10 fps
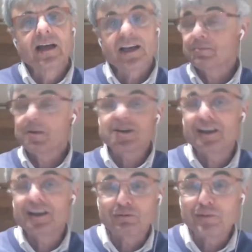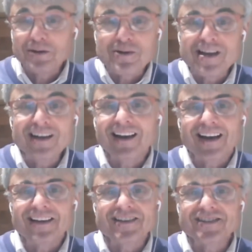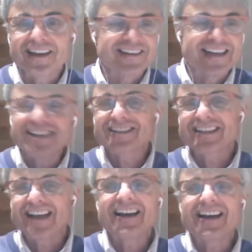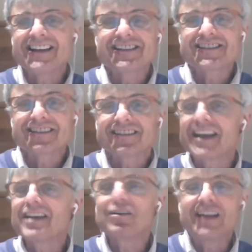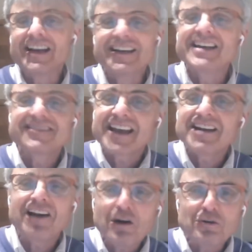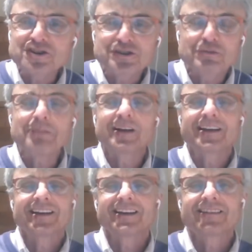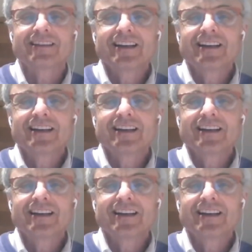especially if we realize that these guys, they only need 10 hours to replicate.